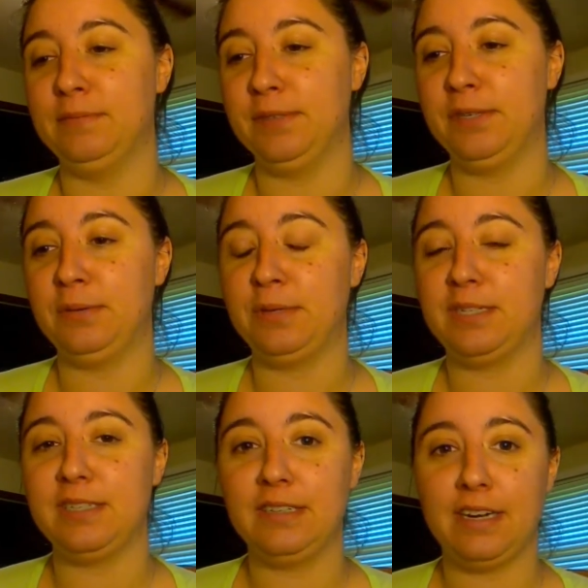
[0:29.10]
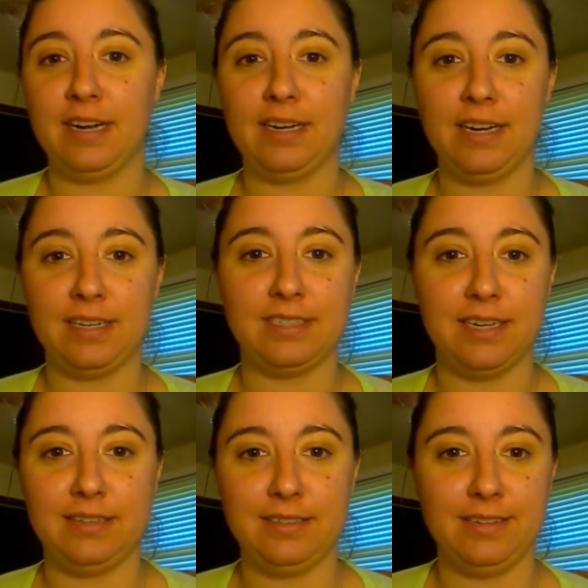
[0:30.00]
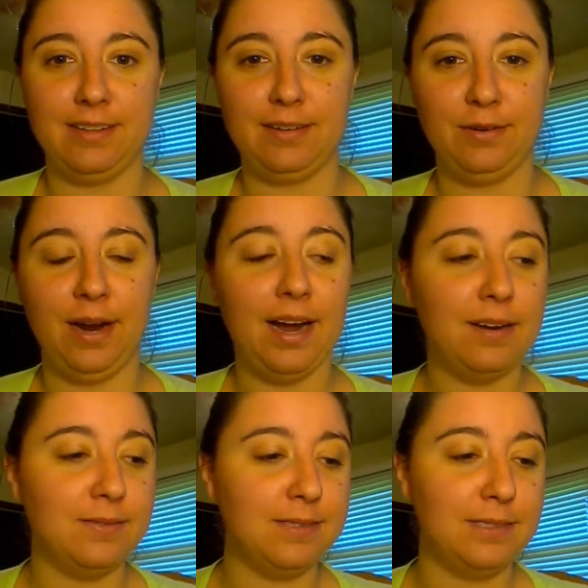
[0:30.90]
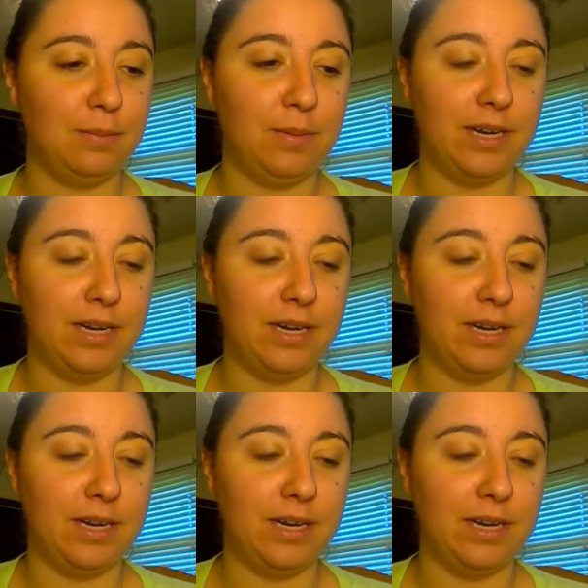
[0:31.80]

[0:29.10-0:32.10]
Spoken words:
So we're still kind of getting settled in the new house,